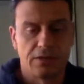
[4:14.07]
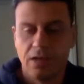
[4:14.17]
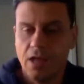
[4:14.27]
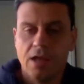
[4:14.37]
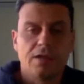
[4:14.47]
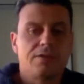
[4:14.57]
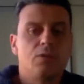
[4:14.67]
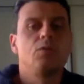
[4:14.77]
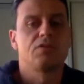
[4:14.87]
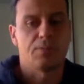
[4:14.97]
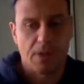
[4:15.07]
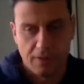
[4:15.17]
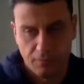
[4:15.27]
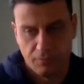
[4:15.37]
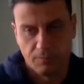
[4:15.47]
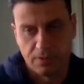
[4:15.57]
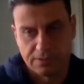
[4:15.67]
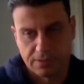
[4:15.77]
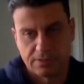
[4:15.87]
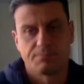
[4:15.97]
is hugely powerful for
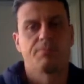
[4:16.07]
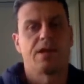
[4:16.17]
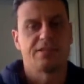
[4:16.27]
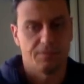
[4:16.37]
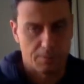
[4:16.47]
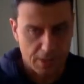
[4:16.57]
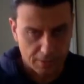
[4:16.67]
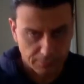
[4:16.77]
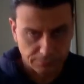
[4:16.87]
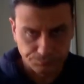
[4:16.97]
business, massively powerful.